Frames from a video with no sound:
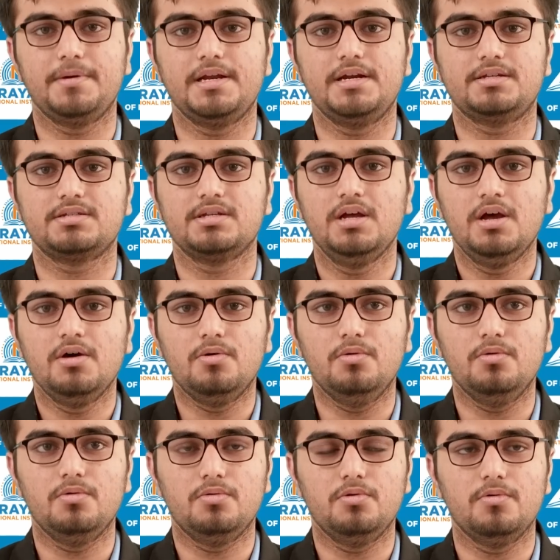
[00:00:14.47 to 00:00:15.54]
parents
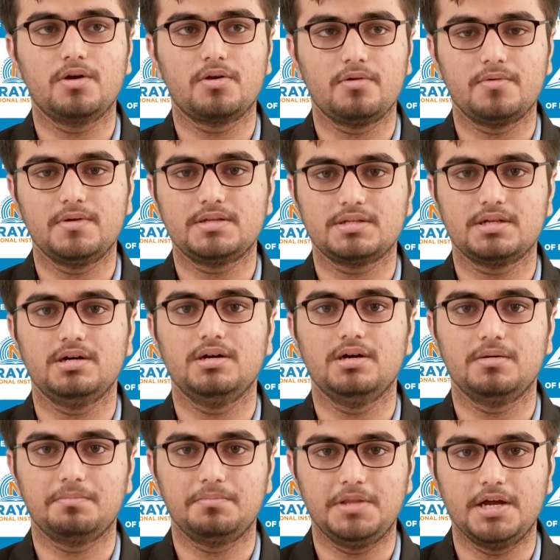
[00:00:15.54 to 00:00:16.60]
who, who are always
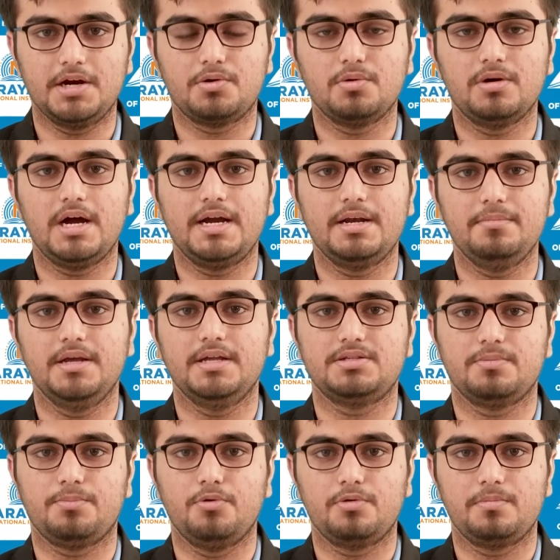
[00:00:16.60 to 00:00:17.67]
uh, there to guide me and
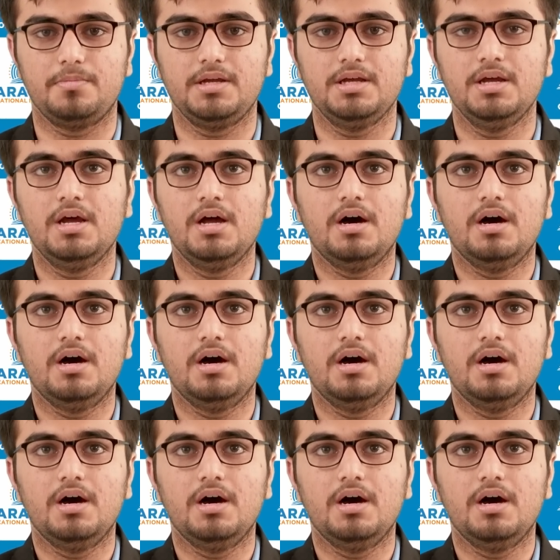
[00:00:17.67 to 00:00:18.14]
support me.